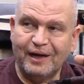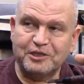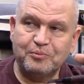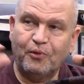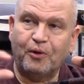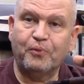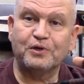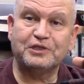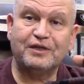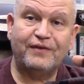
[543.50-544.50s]
small
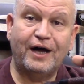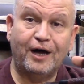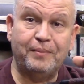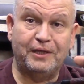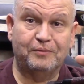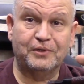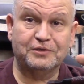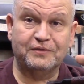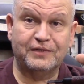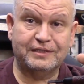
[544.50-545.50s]
portion of a hobby that
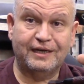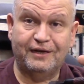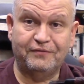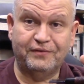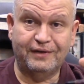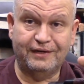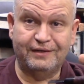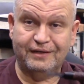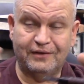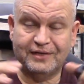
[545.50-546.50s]
most of us have,
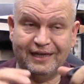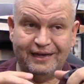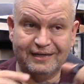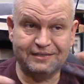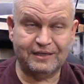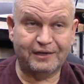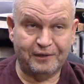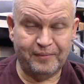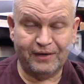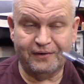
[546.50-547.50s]
and you know, to get excited
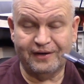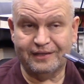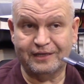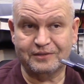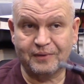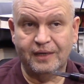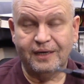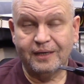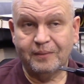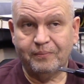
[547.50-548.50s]
about or anything is,
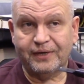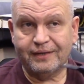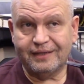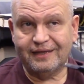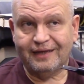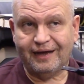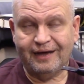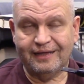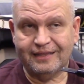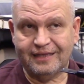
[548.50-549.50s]
but
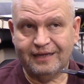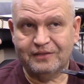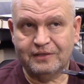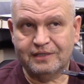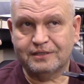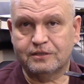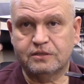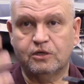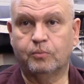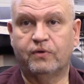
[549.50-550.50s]
I think that this is
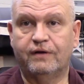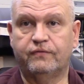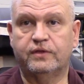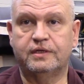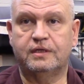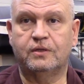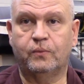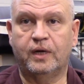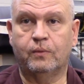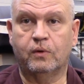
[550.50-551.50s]
so prevalent in the
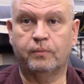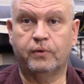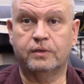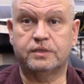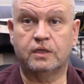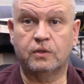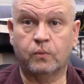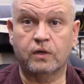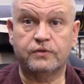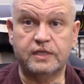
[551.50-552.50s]
way we're approaching the
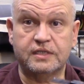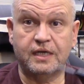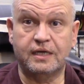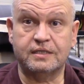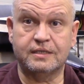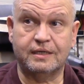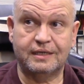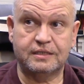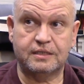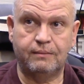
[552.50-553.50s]
world these days that
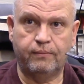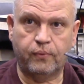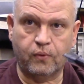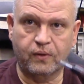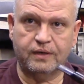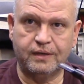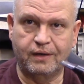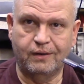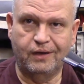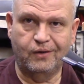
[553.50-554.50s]
it's
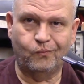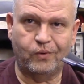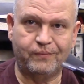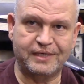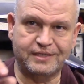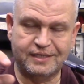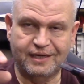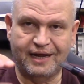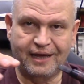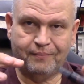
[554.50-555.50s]
important when we see
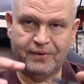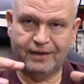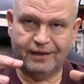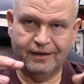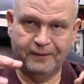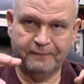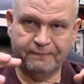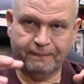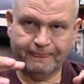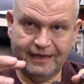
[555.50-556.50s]
it happening
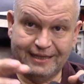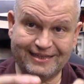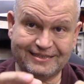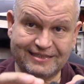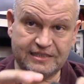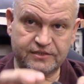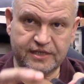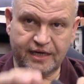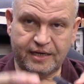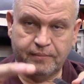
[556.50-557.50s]
in this little
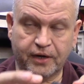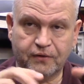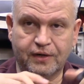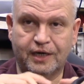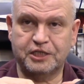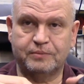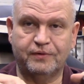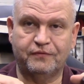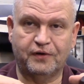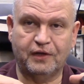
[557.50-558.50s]
tiny microcosm
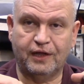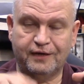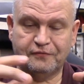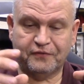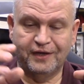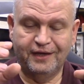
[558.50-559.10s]
of our life,